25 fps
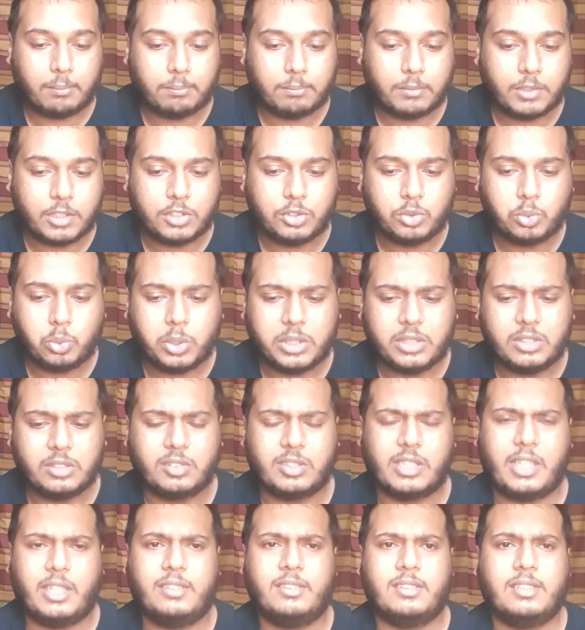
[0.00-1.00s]
his wind
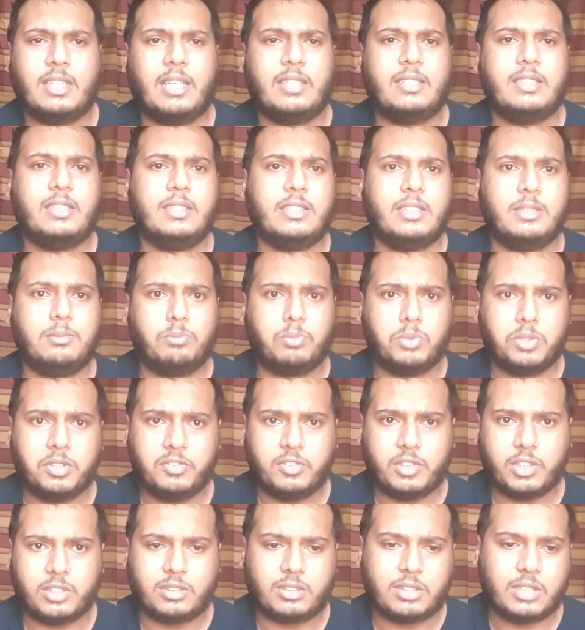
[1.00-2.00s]
sights that he did
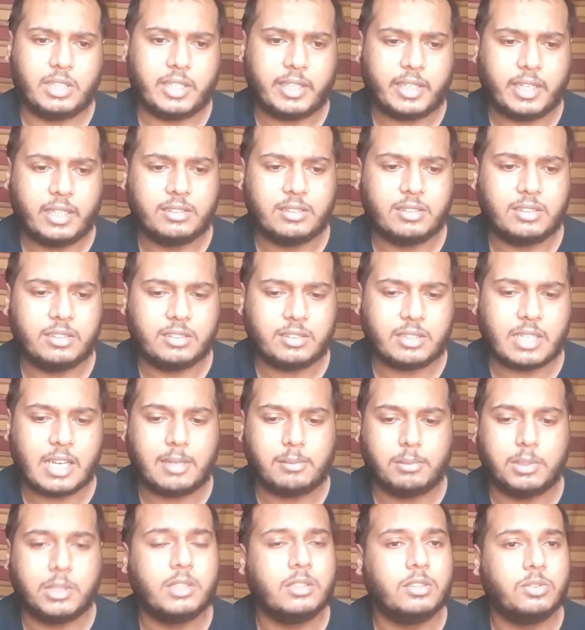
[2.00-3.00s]
previously against the
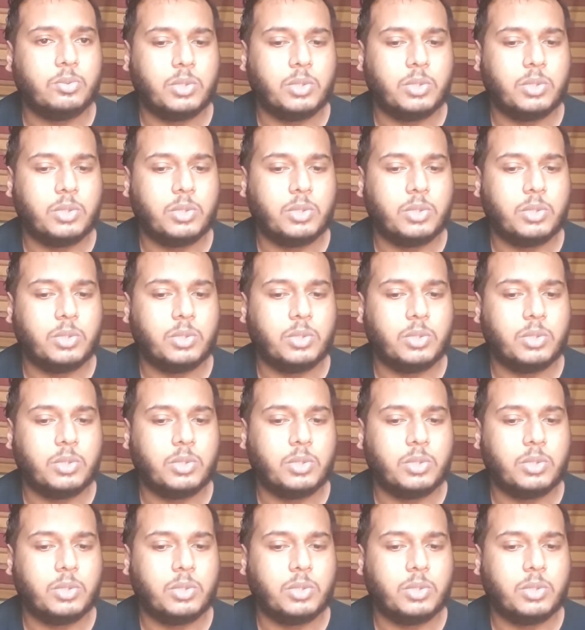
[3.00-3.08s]
Scabbards.